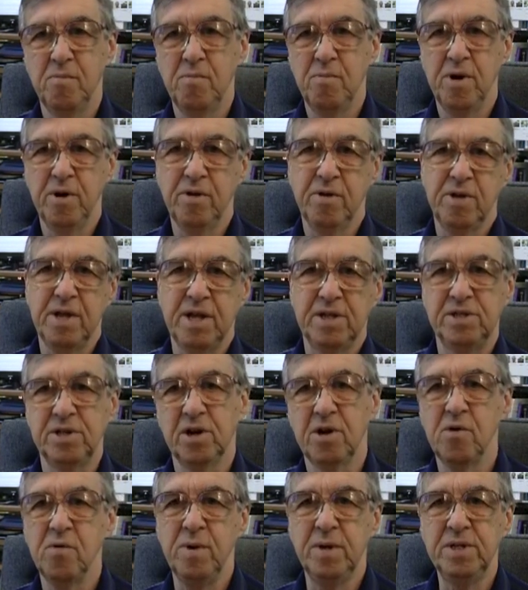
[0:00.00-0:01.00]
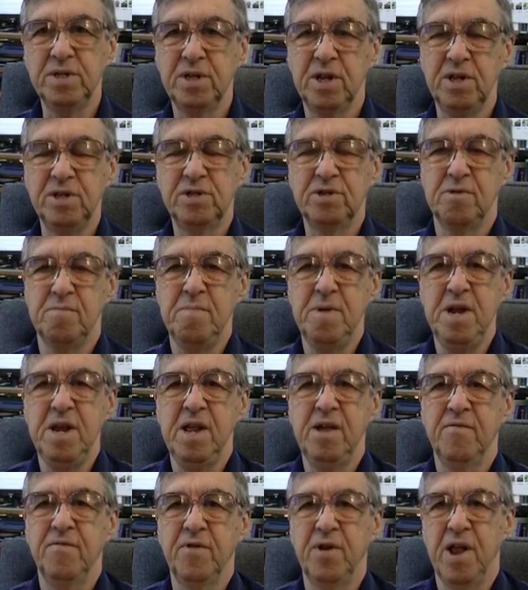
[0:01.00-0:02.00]
Whether that's a coincidence or
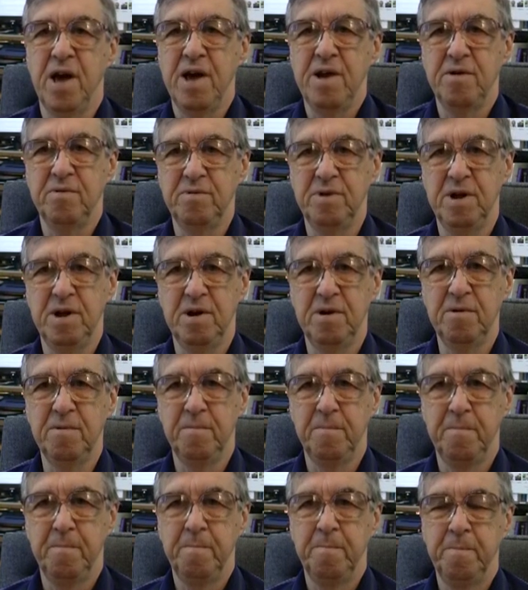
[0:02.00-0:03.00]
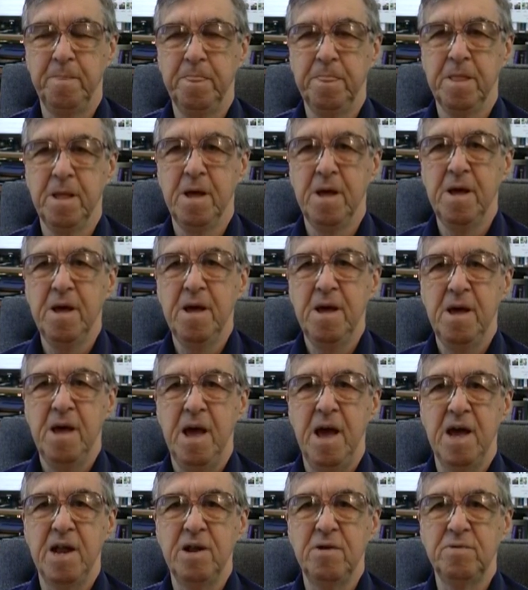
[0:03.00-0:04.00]
meaningful, I don't know.
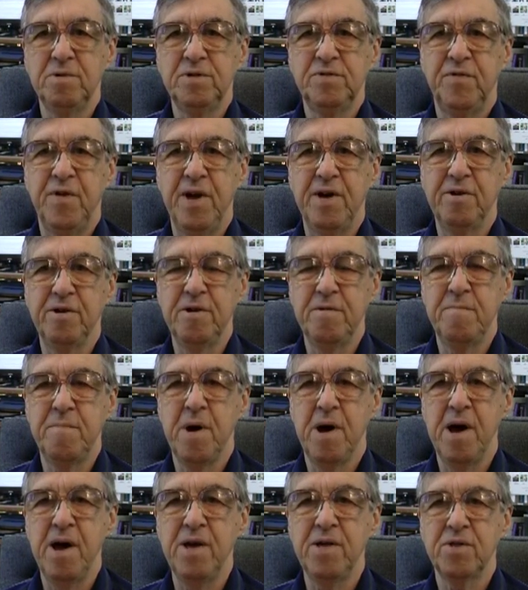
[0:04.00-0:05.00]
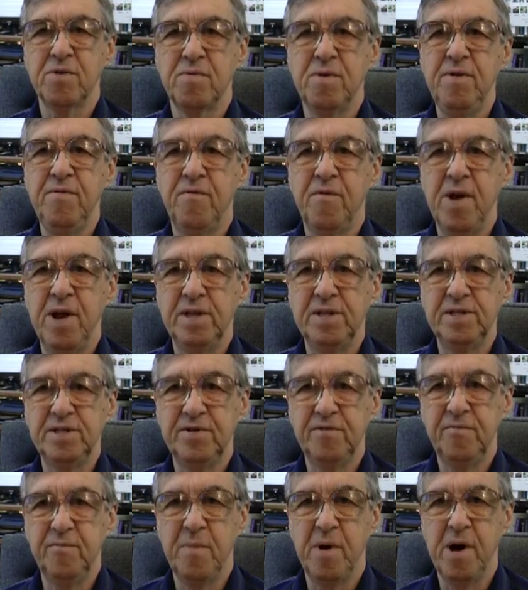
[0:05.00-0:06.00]
And it was founded by three
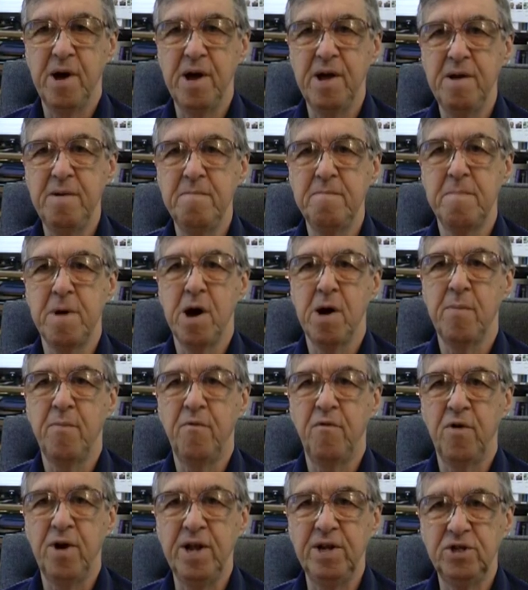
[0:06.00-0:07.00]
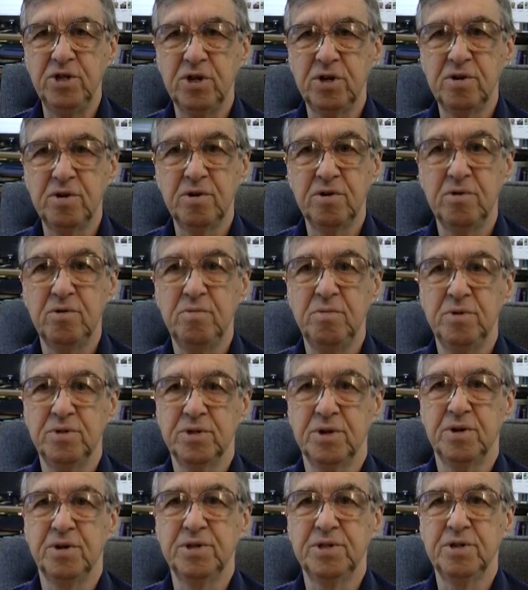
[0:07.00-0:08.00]
friends of mine, Bob Frazier, who
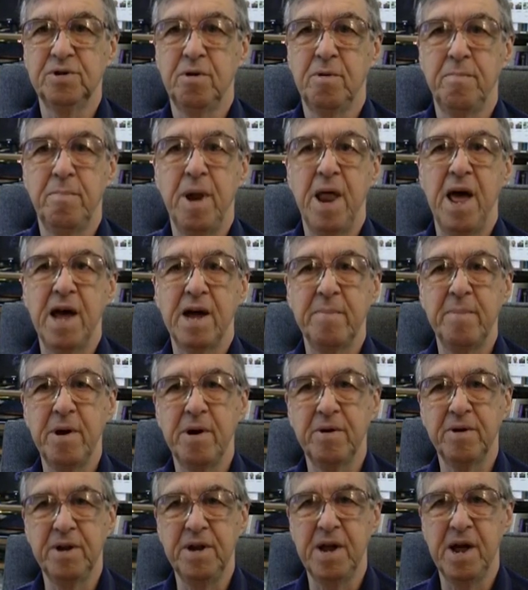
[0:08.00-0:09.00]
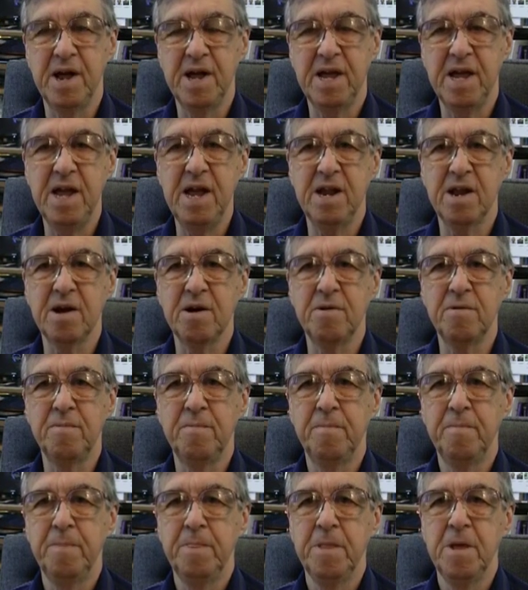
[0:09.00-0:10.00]
was also a black belt in Aikido,
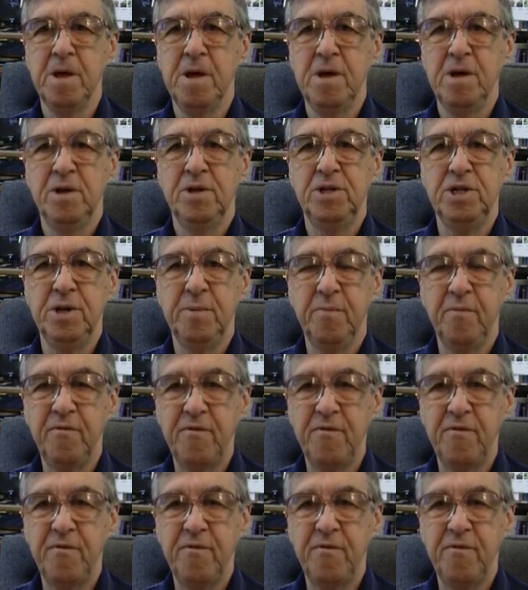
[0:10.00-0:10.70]
Jim